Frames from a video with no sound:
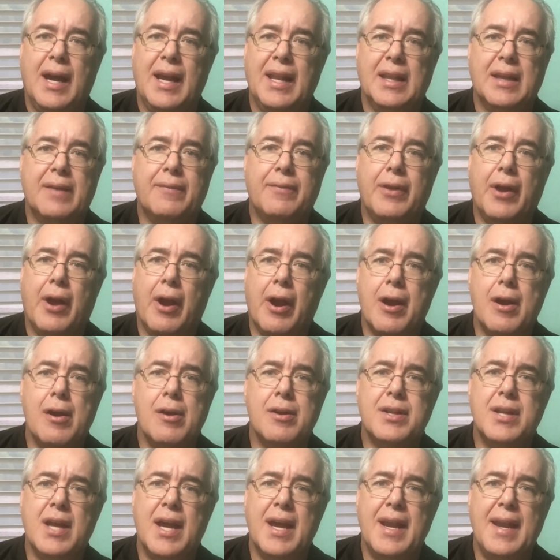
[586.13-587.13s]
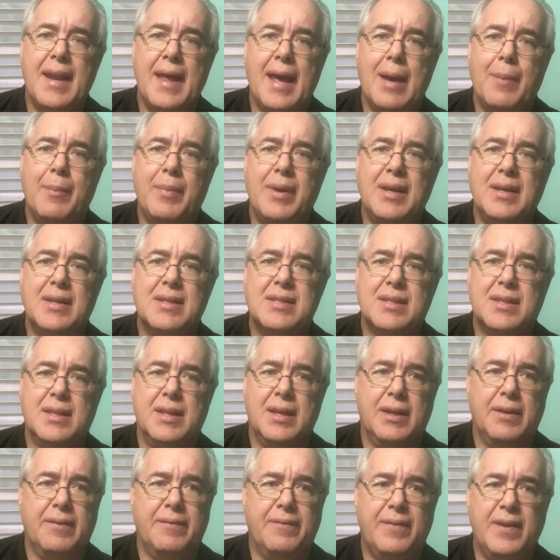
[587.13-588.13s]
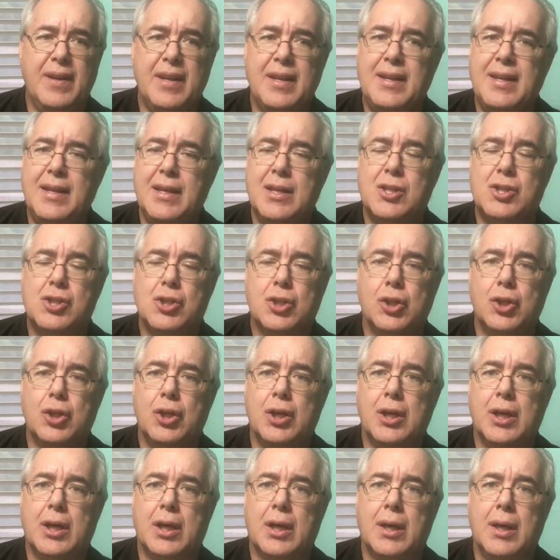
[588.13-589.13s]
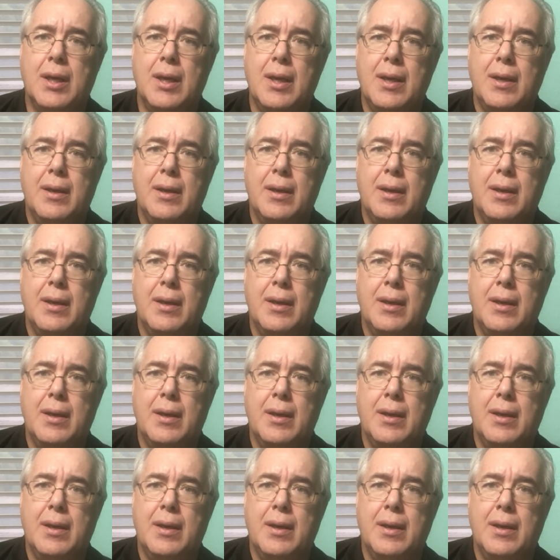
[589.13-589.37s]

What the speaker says: I love the aerodynamics, the vintage look,